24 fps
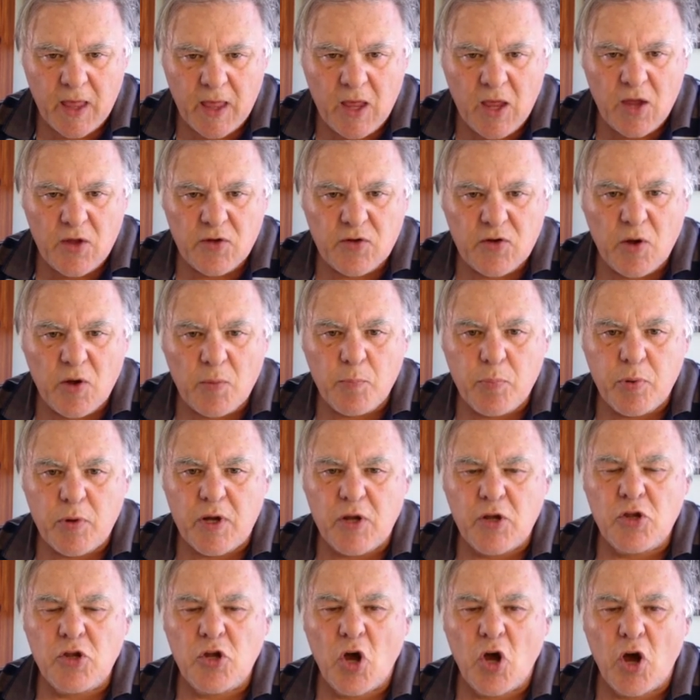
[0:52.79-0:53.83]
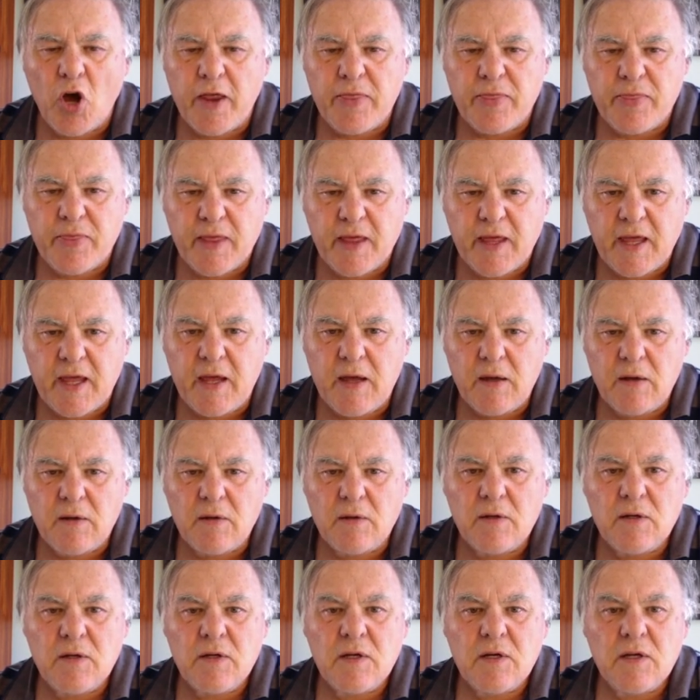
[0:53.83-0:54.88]
So I'll put a knight there,
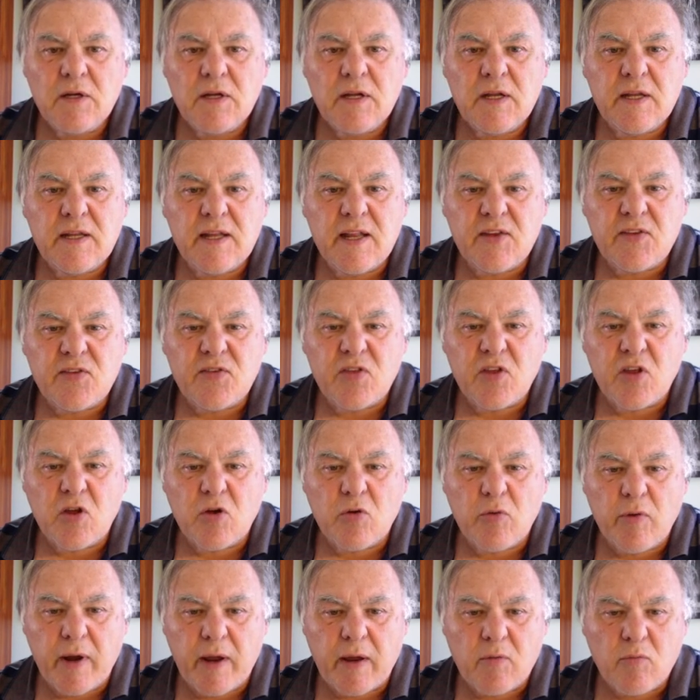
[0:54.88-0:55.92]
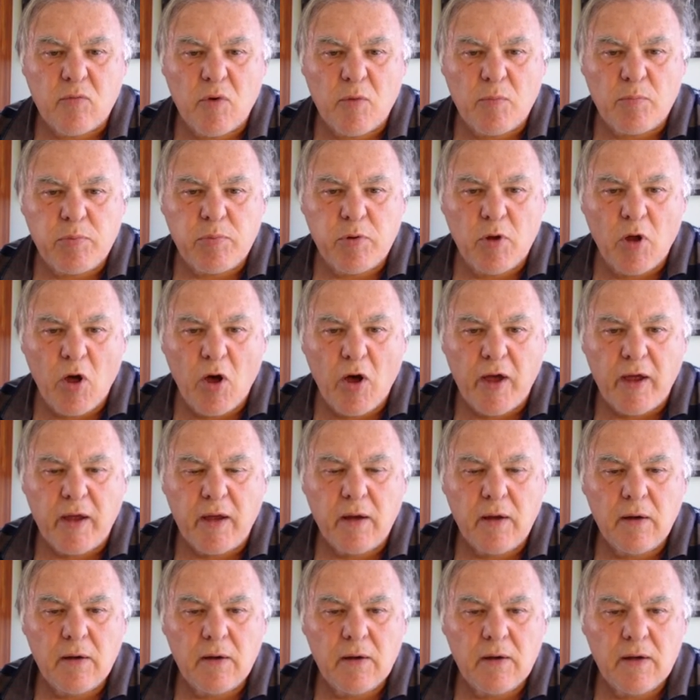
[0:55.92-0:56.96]
and that's the correct reply.